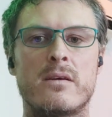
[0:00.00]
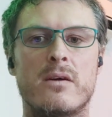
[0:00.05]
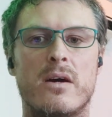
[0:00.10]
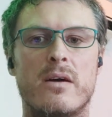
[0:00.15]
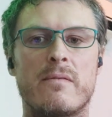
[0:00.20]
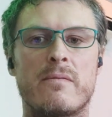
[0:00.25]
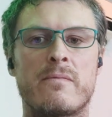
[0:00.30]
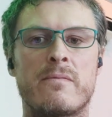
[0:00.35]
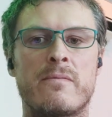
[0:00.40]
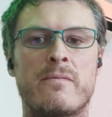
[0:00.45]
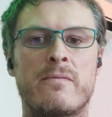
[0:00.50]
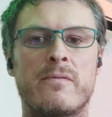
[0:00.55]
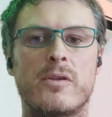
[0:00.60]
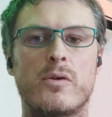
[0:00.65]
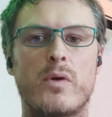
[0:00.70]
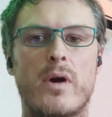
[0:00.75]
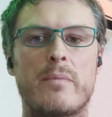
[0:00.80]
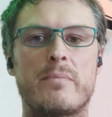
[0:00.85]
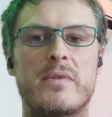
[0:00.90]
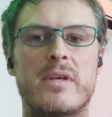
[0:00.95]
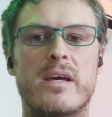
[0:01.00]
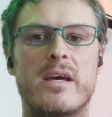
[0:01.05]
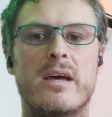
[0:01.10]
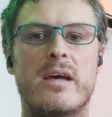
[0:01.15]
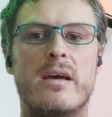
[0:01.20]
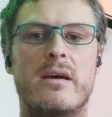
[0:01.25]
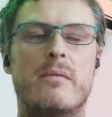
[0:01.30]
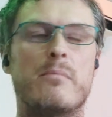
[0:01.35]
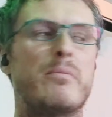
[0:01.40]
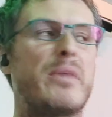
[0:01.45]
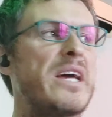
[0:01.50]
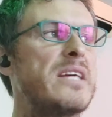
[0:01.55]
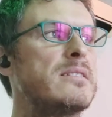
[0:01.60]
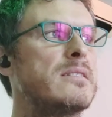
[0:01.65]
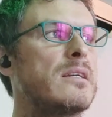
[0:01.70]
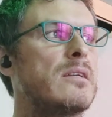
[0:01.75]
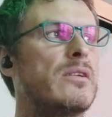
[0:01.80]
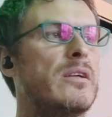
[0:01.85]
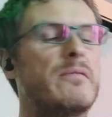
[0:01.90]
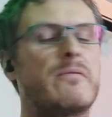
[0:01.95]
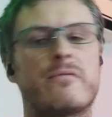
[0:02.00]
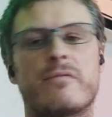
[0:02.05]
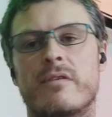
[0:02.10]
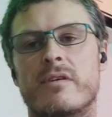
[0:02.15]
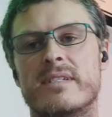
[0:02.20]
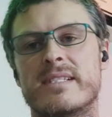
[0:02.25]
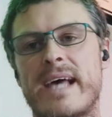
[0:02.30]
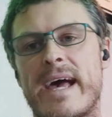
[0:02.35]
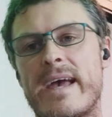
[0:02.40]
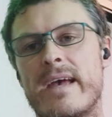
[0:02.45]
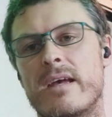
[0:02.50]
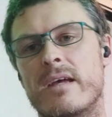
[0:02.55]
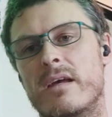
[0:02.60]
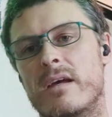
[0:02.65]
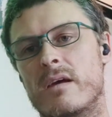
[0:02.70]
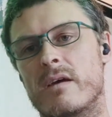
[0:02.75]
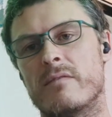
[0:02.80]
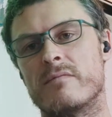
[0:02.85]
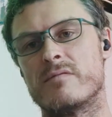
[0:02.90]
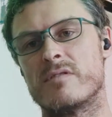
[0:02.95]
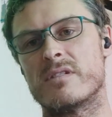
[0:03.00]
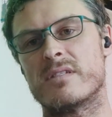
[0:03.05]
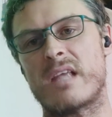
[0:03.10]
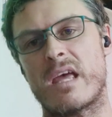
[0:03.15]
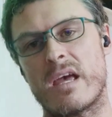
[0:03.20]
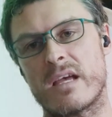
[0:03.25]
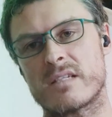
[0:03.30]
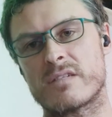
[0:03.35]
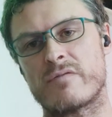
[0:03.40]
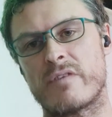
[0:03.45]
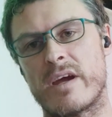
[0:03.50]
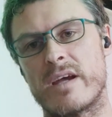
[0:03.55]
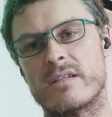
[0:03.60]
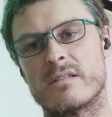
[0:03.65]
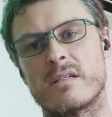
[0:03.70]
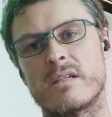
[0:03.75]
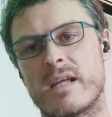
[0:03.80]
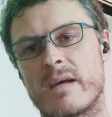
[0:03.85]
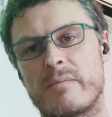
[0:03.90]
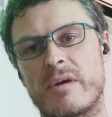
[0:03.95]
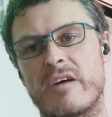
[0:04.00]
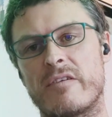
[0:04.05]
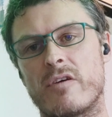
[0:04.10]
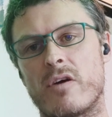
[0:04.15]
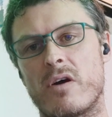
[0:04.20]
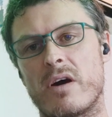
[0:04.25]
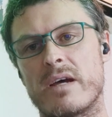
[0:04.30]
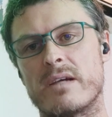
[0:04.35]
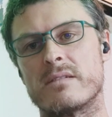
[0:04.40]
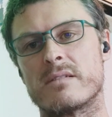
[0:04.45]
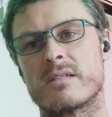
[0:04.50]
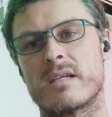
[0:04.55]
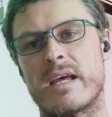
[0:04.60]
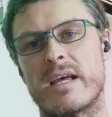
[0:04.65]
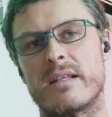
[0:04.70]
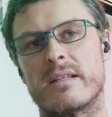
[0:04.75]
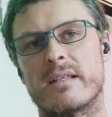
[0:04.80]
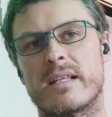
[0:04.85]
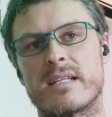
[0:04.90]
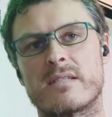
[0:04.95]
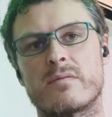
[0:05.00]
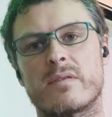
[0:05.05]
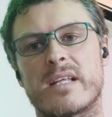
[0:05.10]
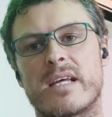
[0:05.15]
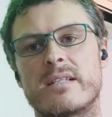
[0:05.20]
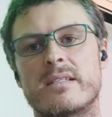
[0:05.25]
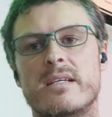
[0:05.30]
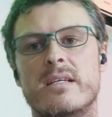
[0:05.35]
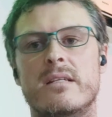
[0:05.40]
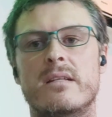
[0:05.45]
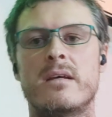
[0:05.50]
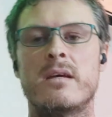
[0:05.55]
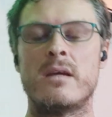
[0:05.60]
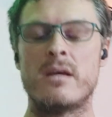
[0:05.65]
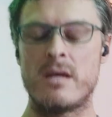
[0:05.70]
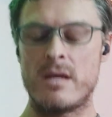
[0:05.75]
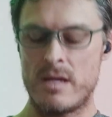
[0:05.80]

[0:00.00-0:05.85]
I flew up there basically for a day of just x-rays and MRIs, and that's what they did.